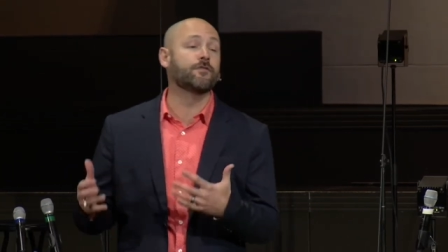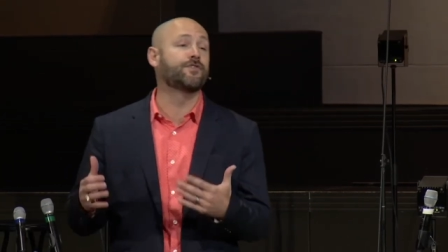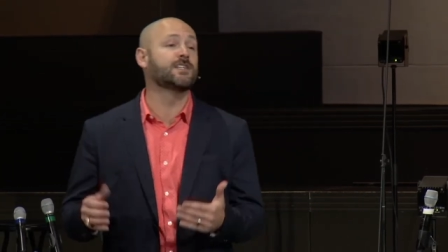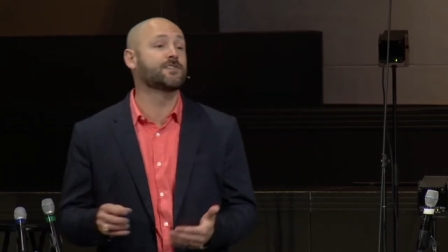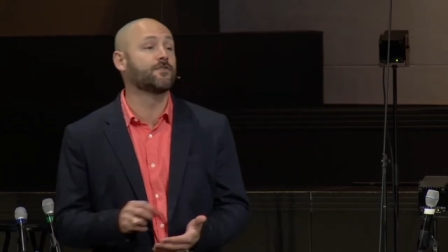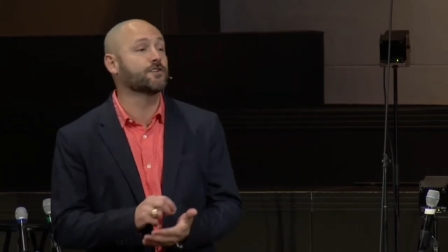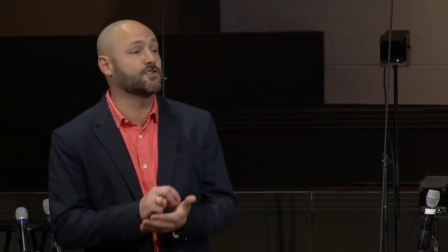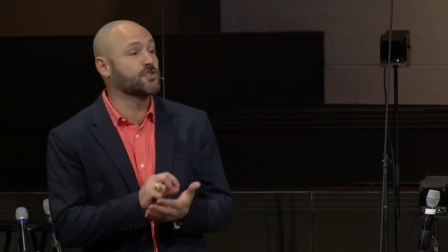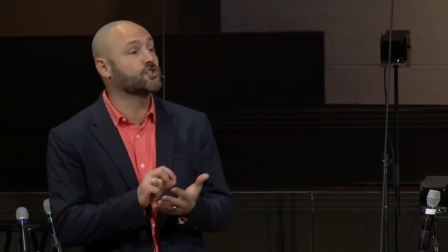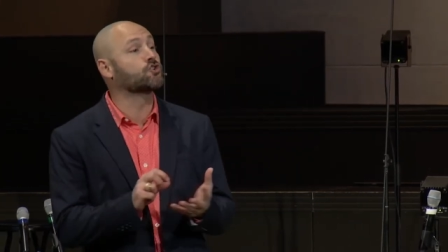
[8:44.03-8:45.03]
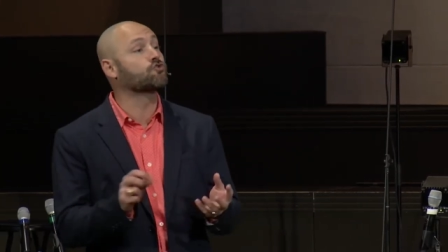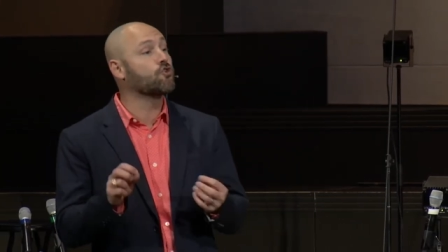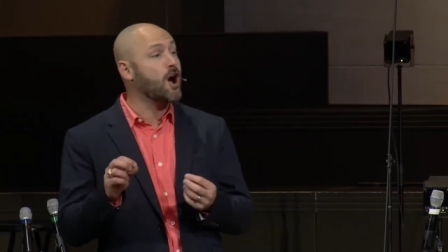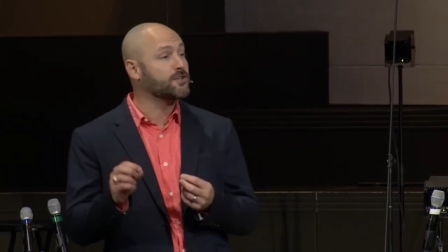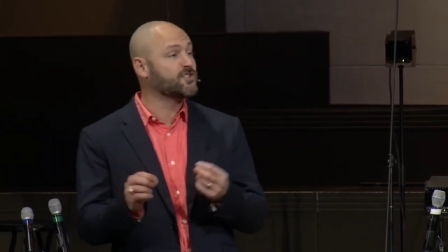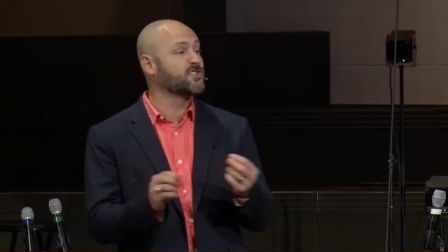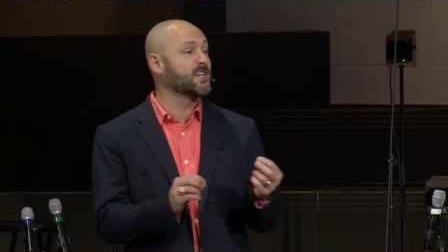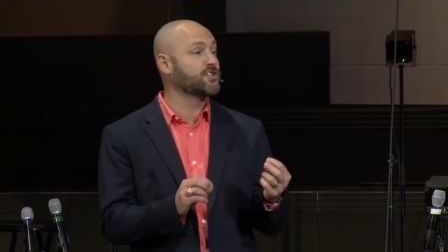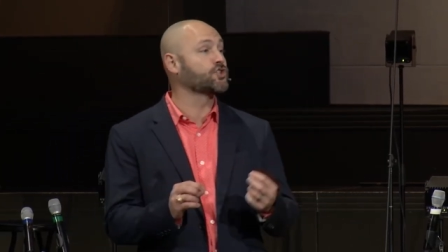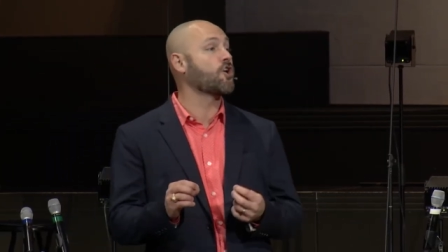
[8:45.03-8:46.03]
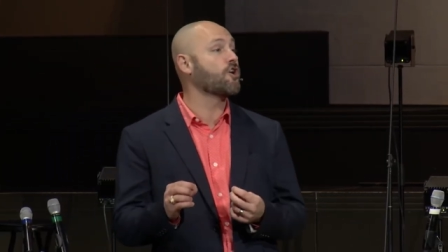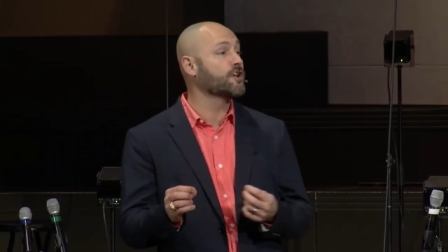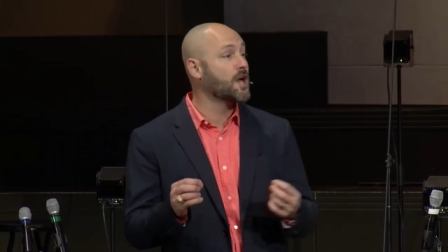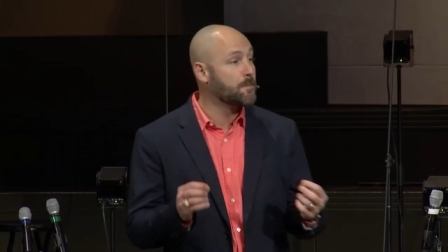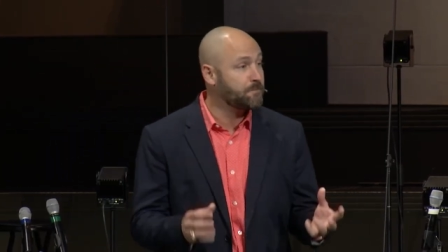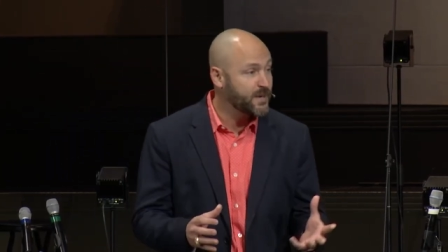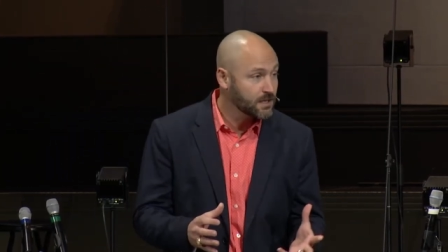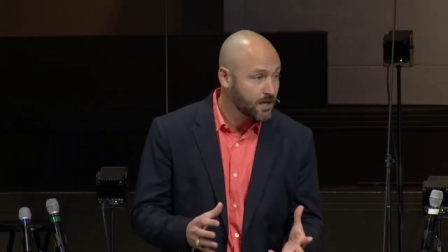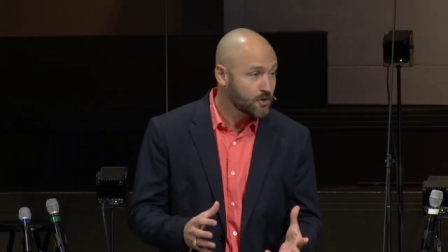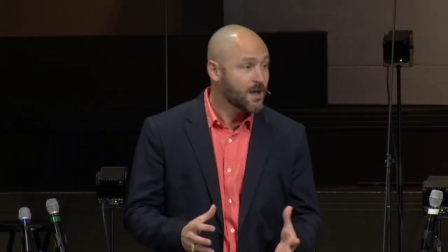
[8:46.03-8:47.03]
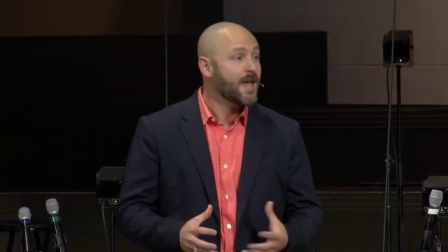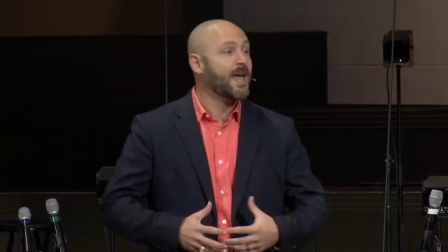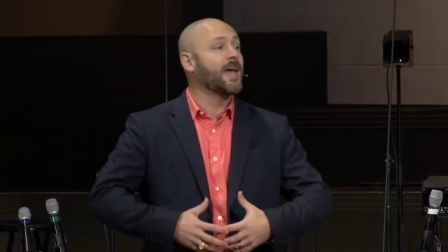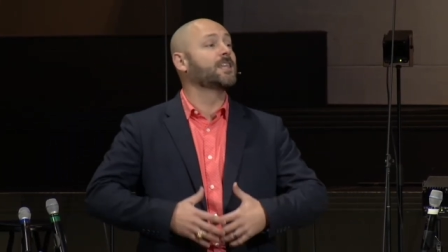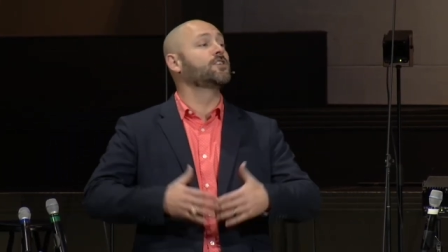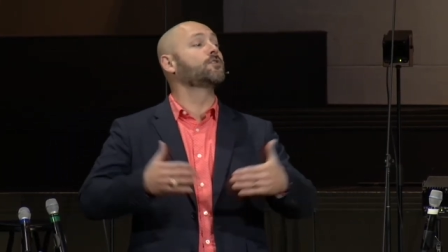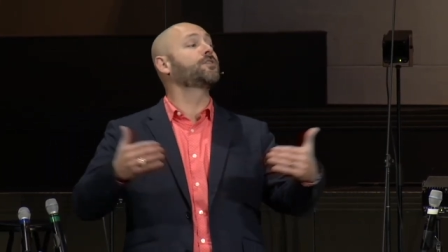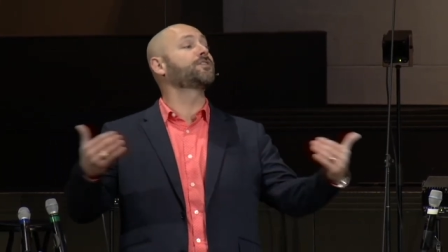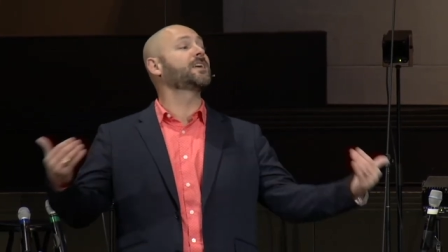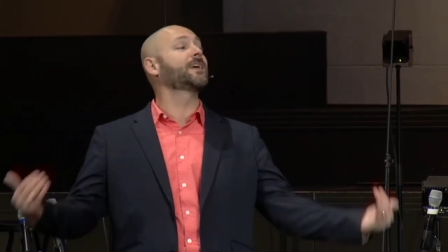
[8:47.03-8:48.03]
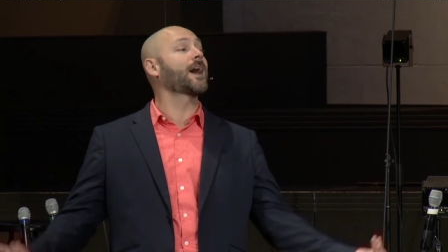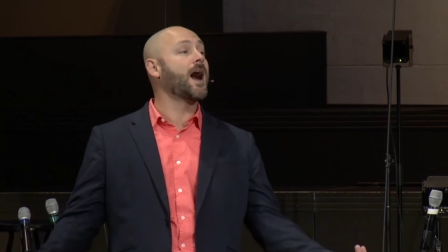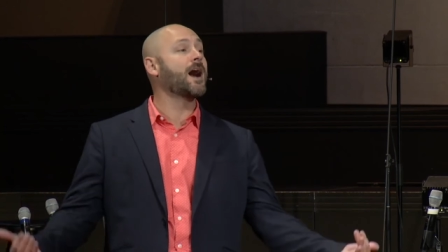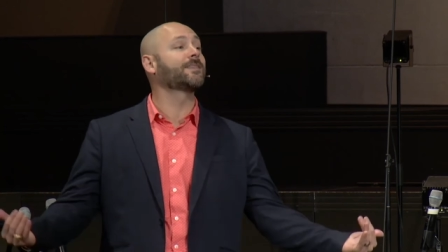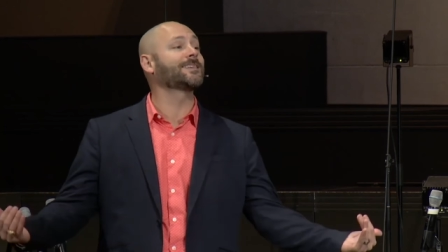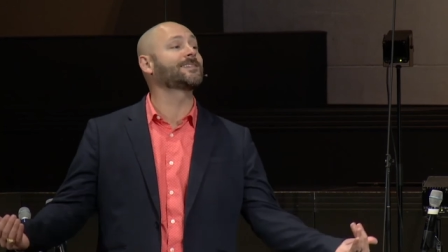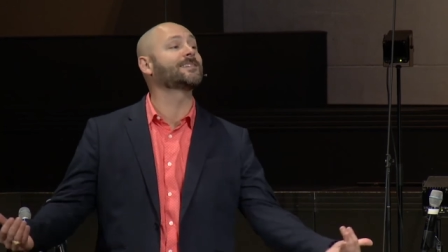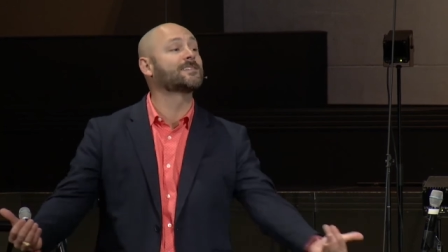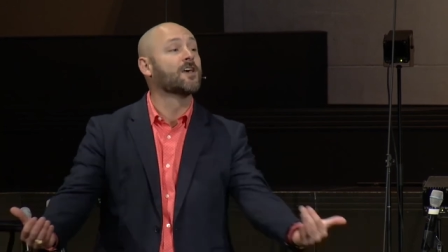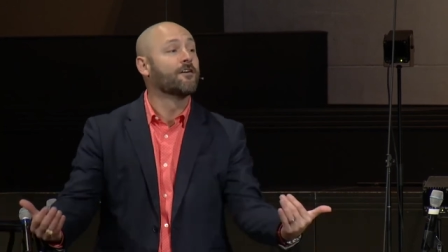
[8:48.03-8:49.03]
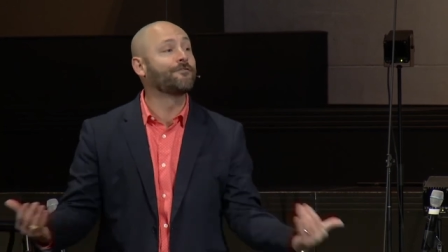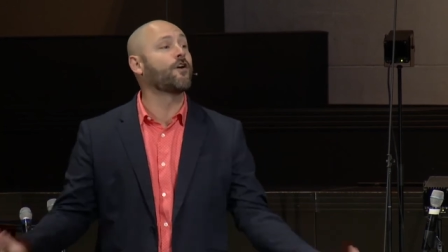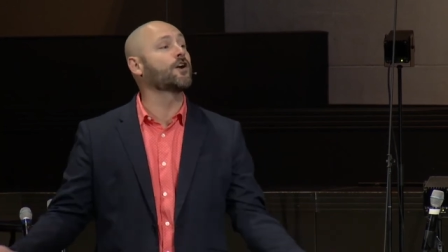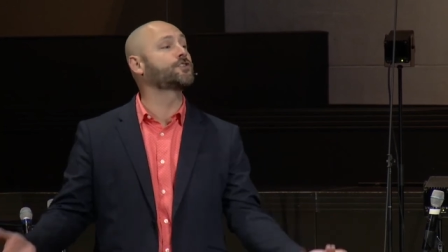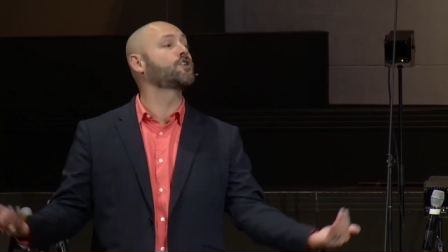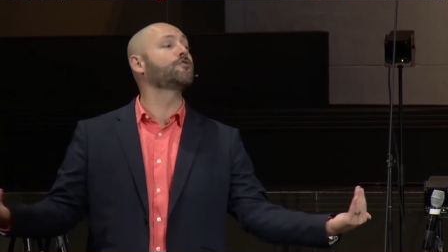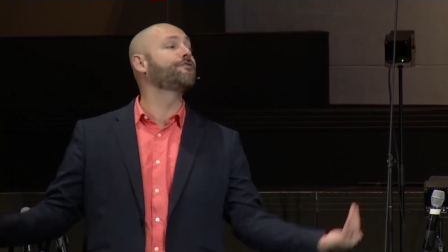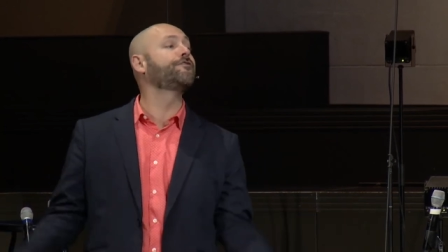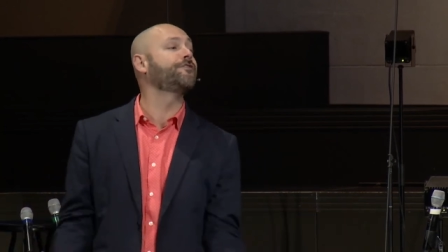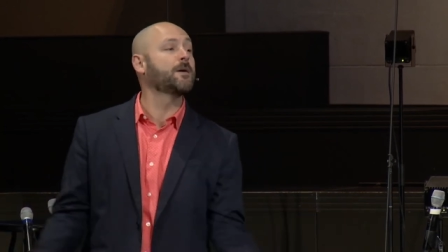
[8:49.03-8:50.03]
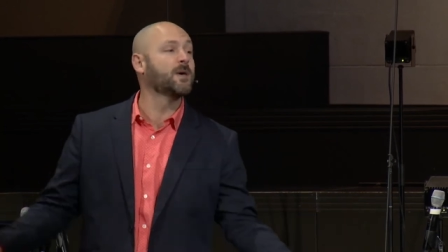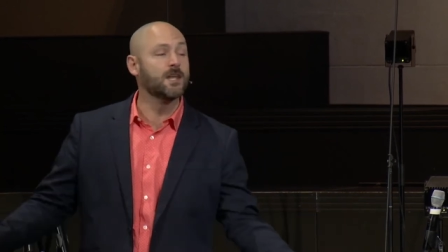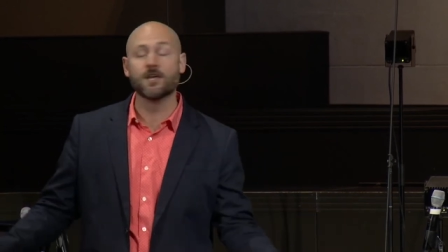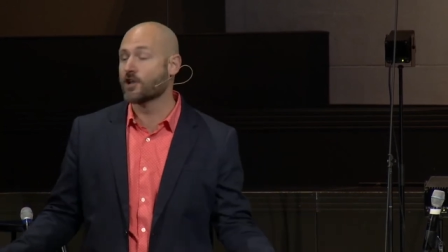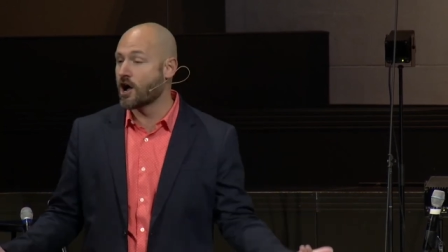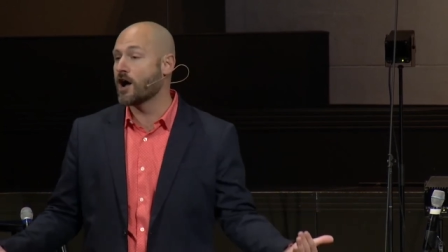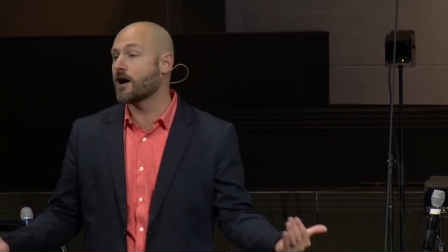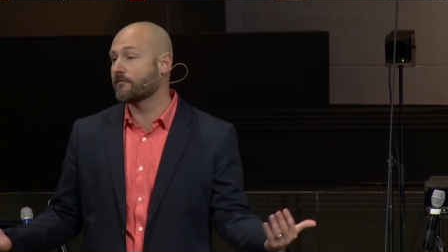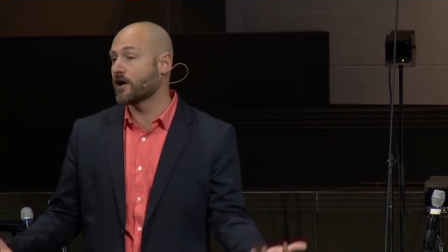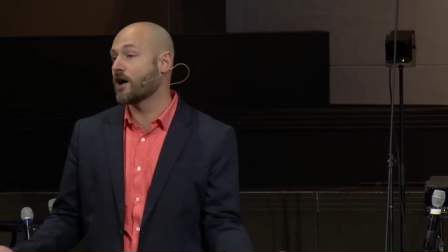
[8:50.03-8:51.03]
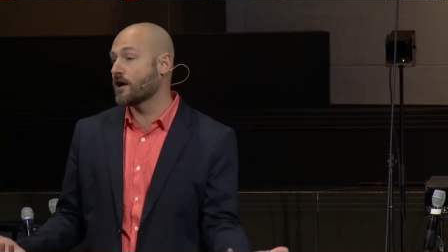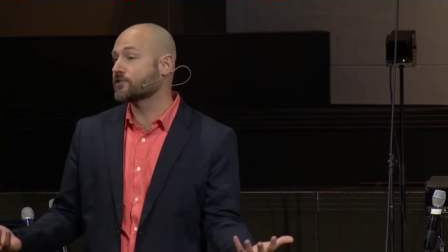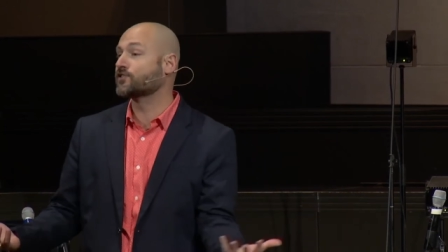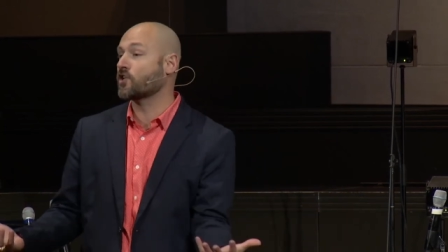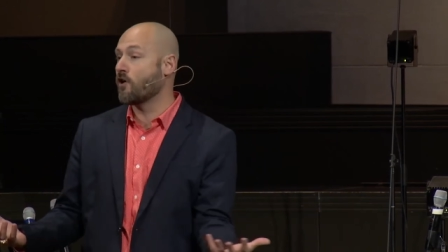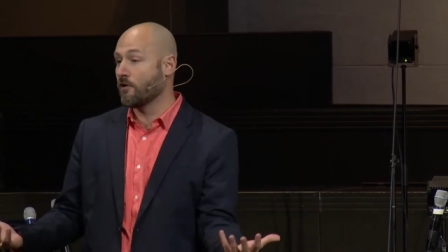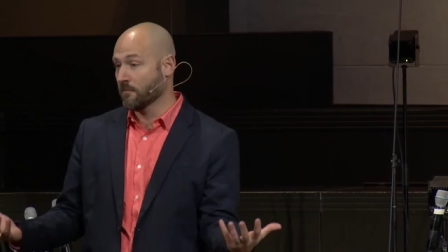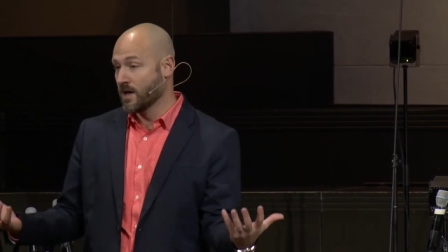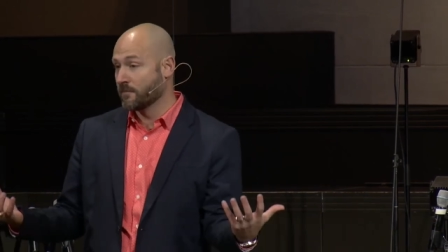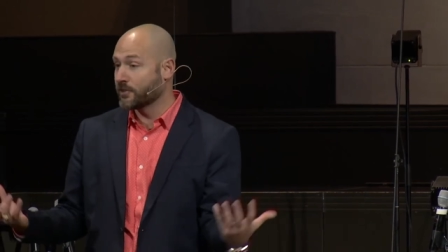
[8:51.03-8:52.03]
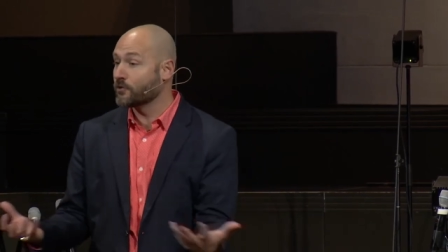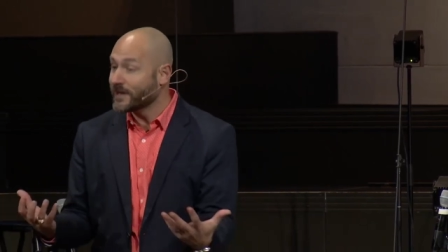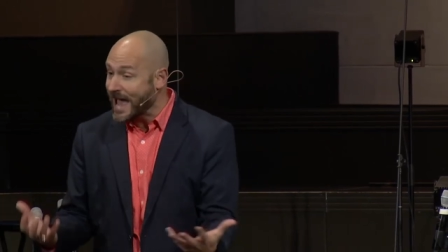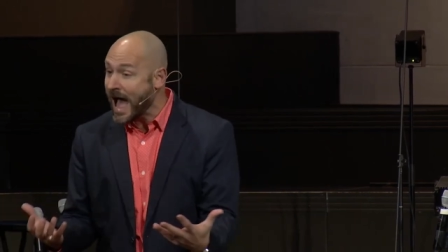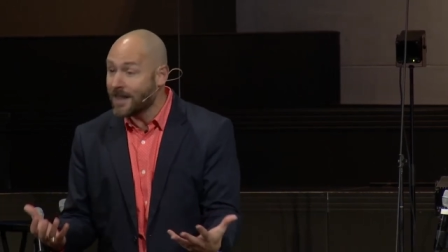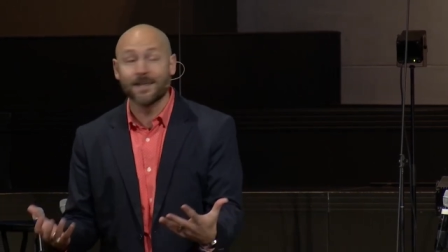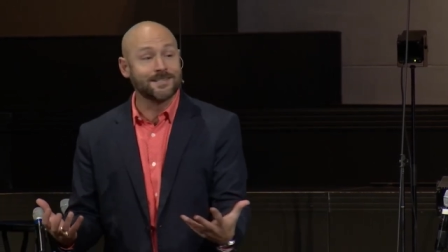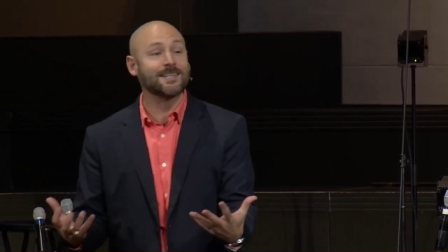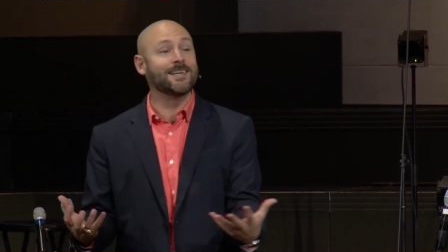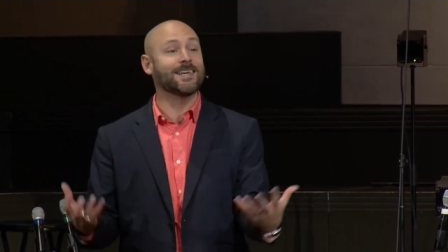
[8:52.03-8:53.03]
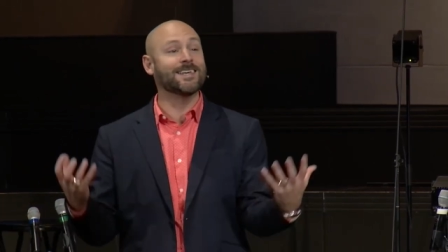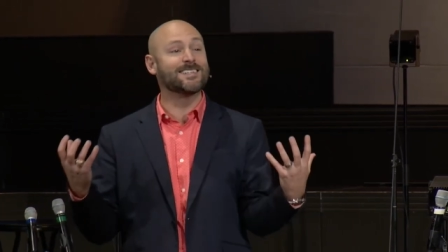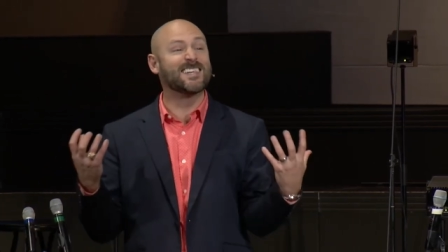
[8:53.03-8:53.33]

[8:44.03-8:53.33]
these verses cross stitched on a pillow, and you think uh, this is far too feminine of a psalm. But the reality is,